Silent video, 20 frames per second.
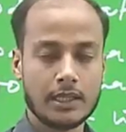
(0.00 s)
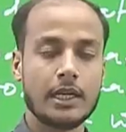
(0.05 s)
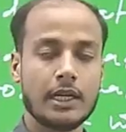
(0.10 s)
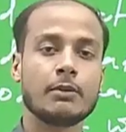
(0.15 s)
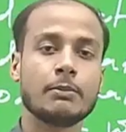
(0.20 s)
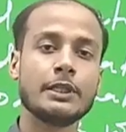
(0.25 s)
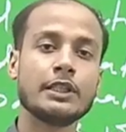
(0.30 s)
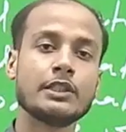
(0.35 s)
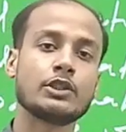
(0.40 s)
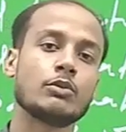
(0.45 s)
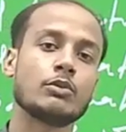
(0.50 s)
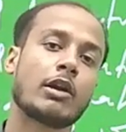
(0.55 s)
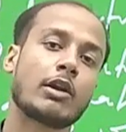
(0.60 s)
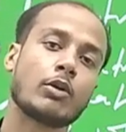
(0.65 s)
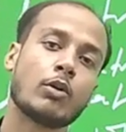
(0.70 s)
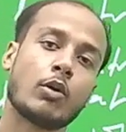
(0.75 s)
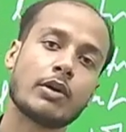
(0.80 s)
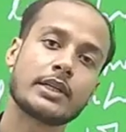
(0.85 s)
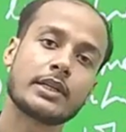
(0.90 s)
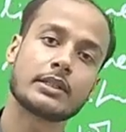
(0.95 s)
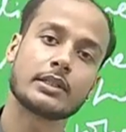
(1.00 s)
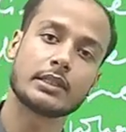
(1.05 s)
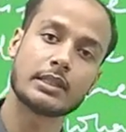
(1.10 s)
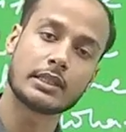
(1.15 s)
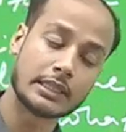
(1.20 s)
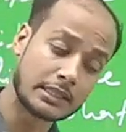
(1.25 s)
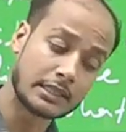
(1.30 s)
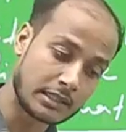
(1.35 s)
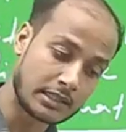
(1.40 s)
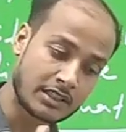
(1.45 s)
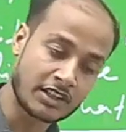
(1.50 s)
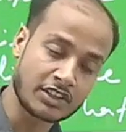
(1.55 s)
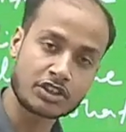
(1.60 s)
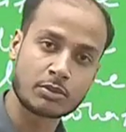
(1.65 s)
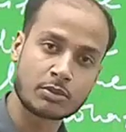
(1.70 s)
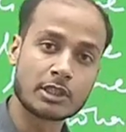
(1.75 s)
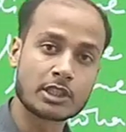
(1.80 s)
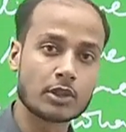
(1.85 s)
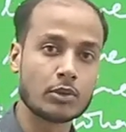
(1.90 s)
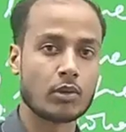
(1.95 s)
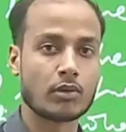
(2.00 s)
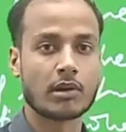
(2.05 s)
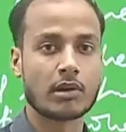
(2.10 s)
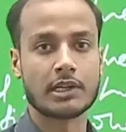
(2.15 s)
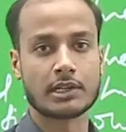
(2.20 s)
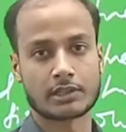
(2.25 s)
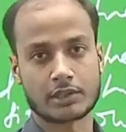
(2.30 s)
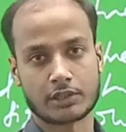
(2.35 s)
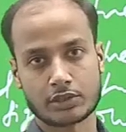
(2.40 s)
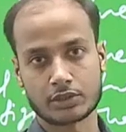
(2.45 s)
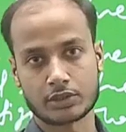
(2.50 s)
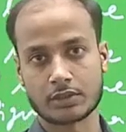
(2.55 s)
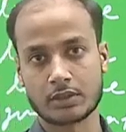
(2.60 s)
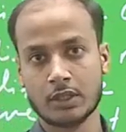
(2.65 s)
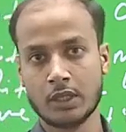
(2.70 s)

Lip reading: it means you are not in touch with good literature.